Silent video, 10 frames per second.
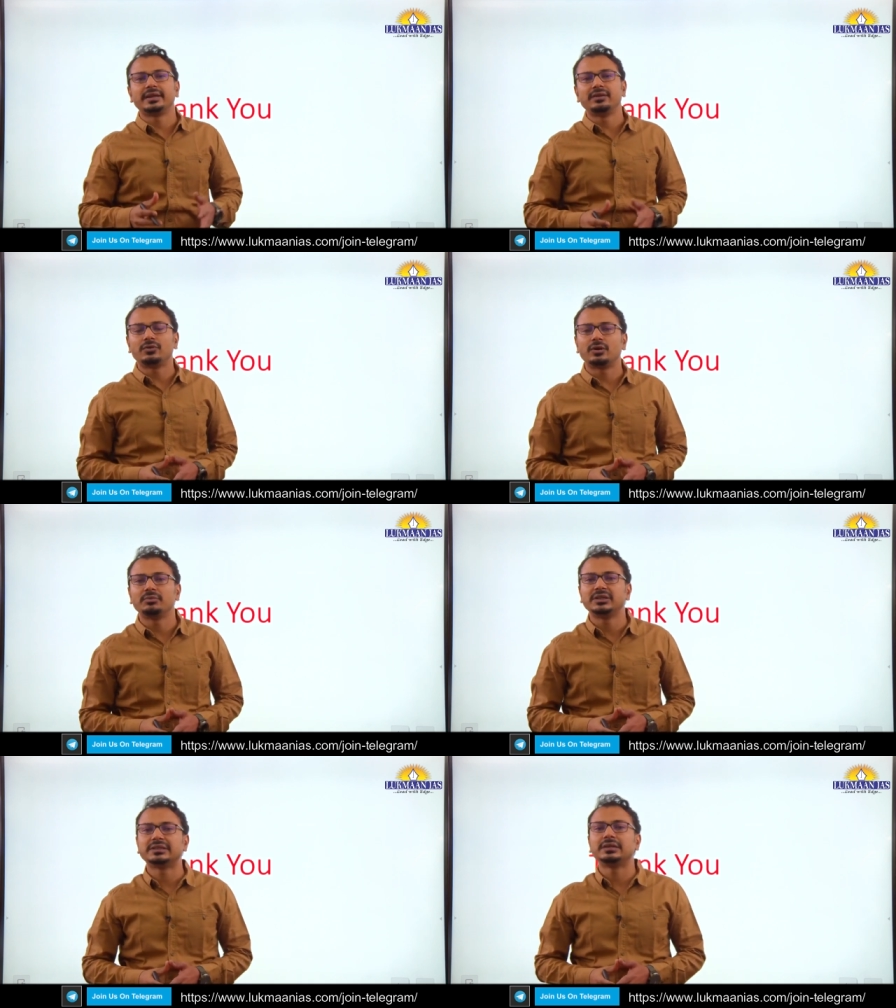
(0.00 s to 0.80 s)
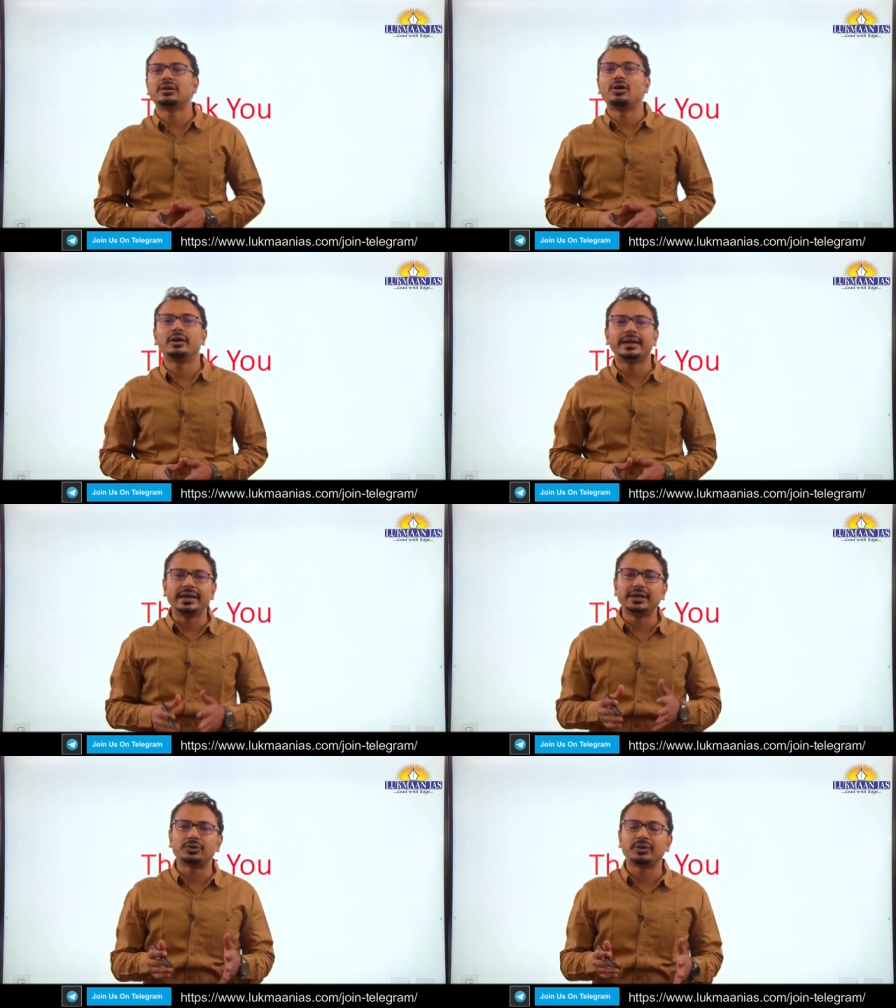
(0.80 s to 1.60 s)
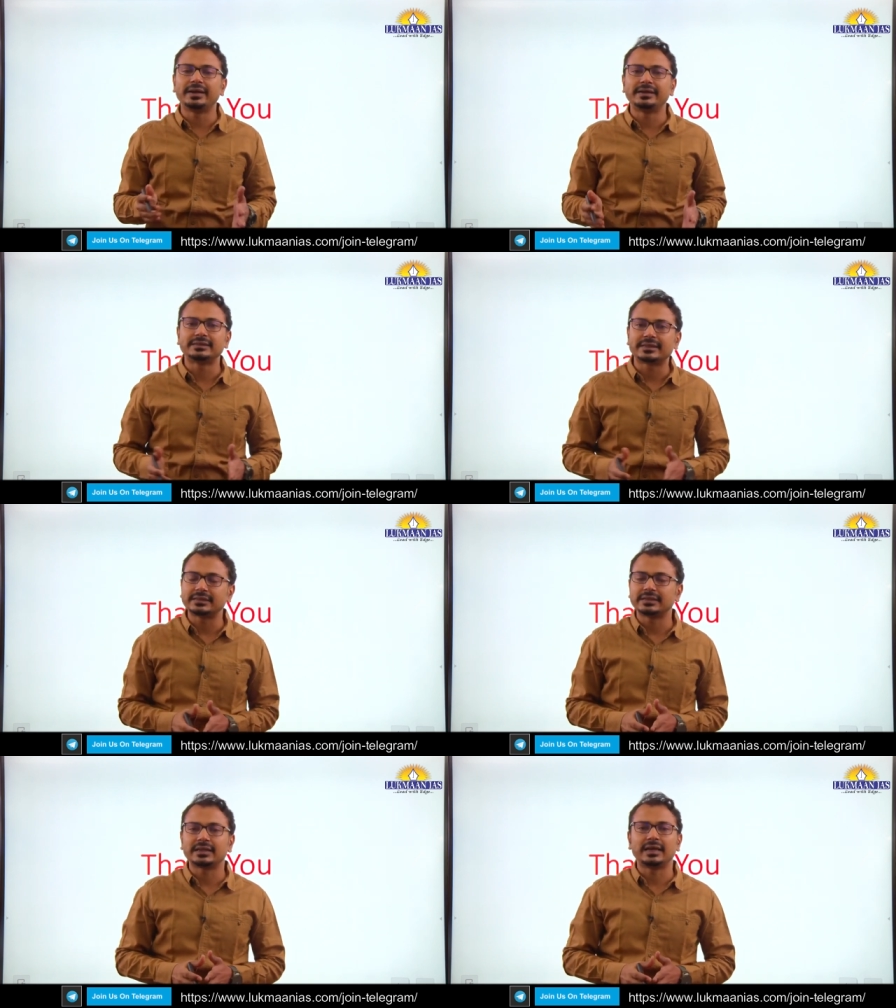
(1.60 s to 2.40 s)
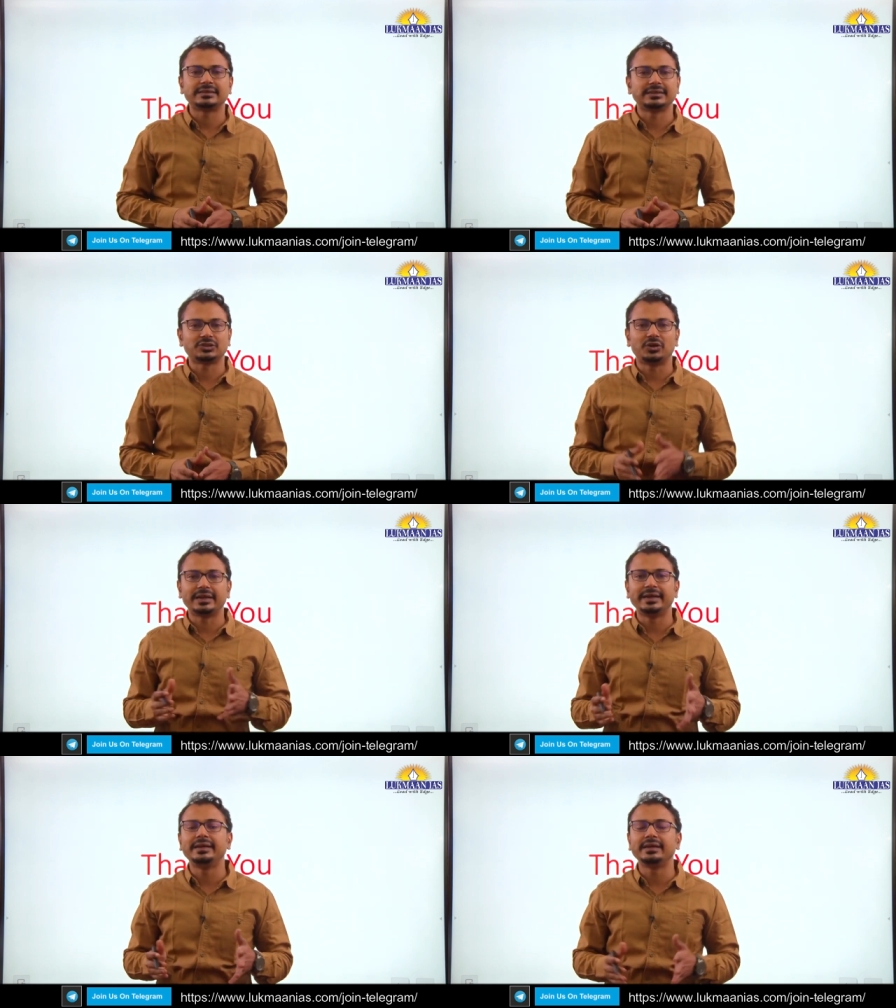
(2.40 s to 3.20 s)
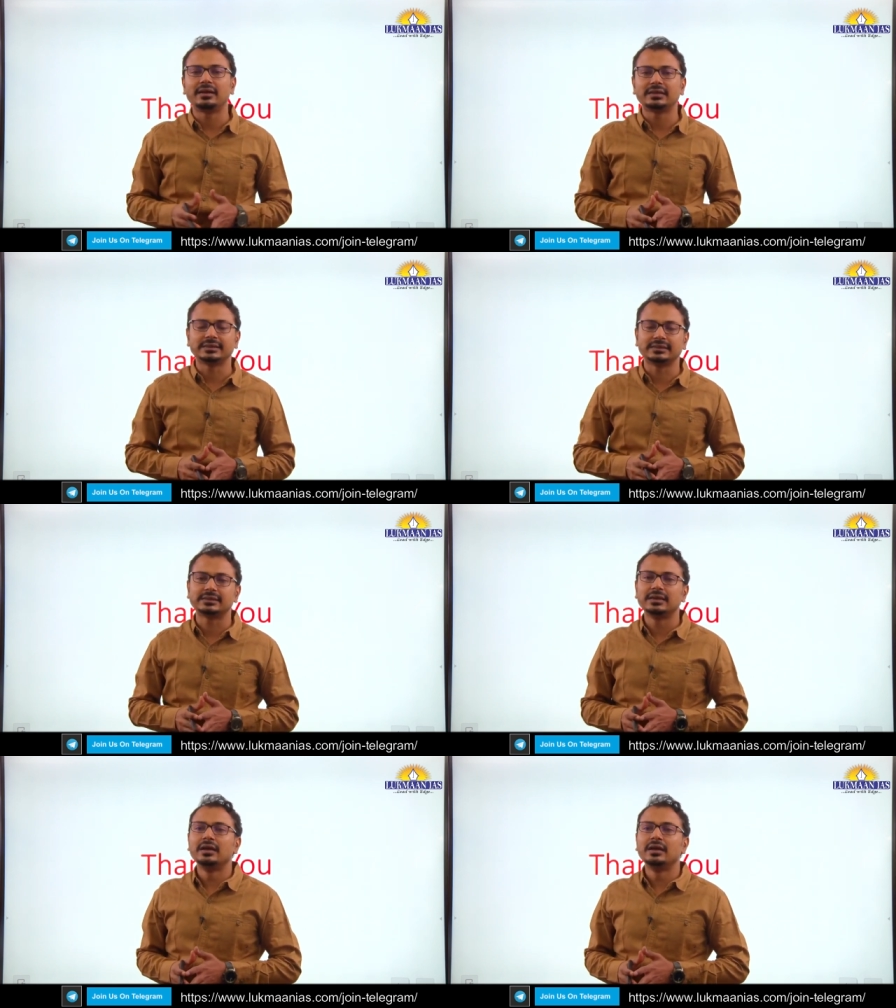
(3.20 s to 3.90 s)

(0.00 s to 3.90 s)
information on editorial discussion classes or ED classes,